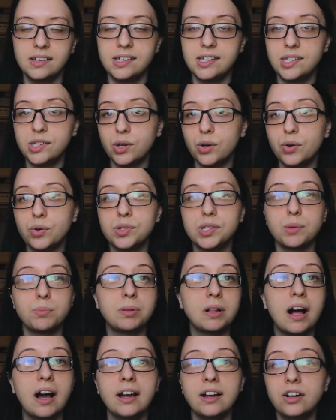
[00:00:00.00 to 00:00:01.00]
So
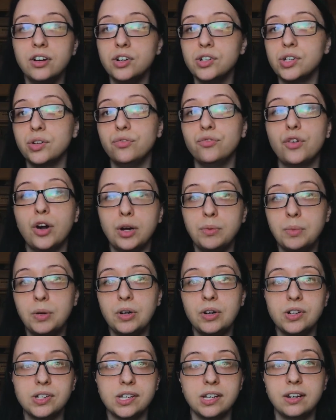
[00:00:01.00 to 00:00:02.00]
suppliers and
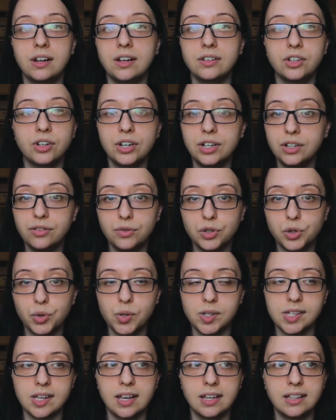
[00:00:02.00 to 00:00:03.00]
farmers and other
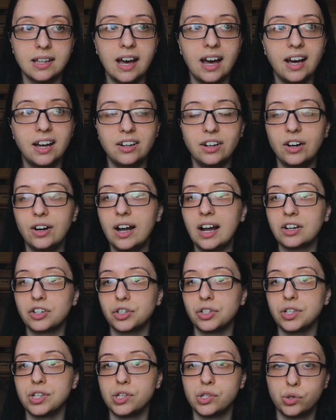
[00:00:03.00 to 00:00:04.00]
individuals like that are
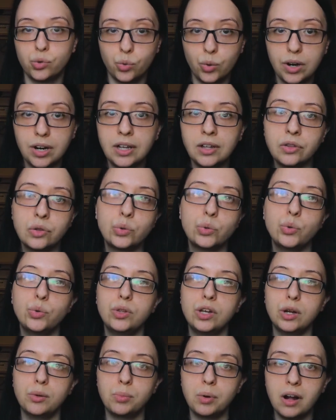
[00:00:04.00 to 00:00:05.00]
actually sorting through
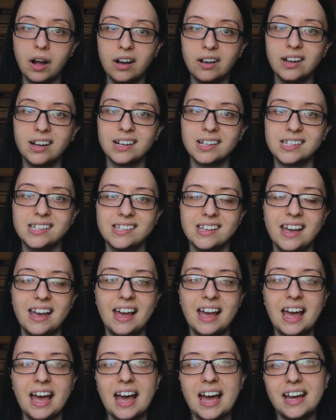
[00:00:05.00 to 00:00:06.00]
their products
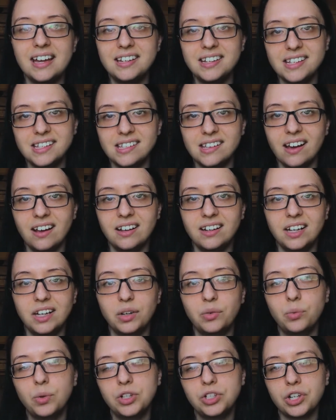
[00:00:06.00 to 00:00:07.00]
and
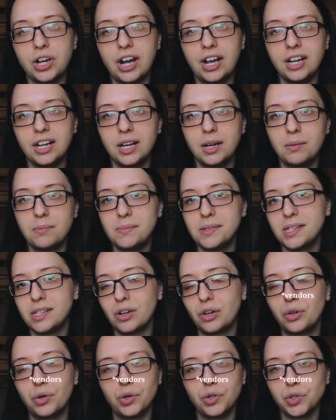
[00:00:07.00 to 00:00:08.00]
deciding which items
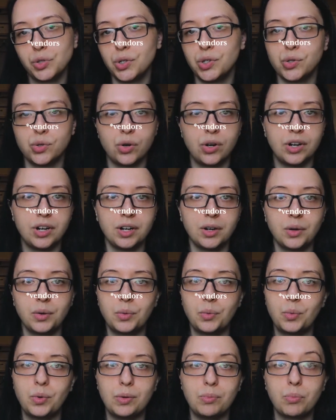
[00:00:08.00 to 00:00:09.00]
grocery store
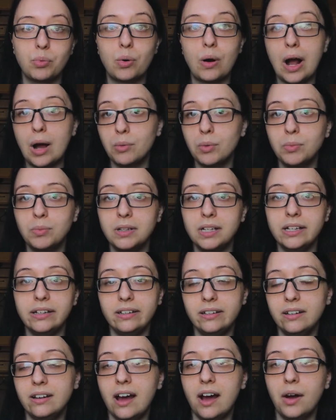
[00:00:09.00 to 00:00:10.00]
would probably
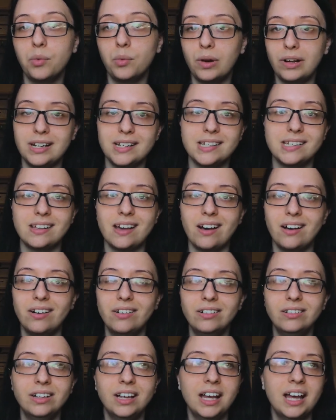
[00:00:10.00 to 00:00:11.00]
not want to
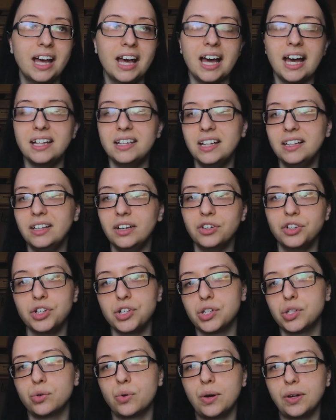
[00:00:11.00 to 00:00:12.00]
sell, and then they're
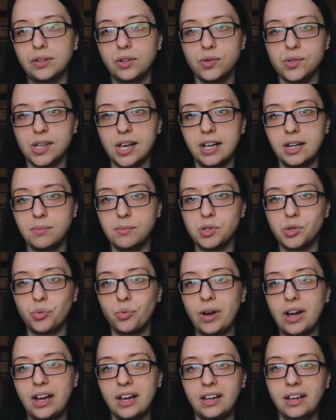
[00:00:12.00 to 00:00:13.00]
just throwing those items
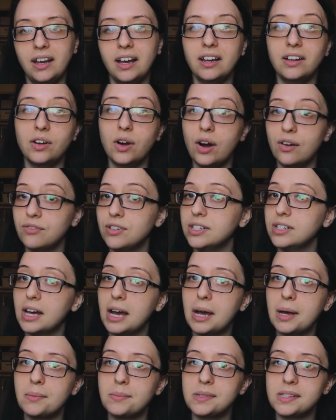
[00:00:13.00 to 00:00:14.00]
away, and
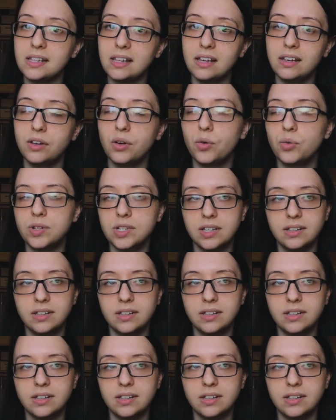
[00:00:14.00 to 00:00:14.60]
oftentimes they go to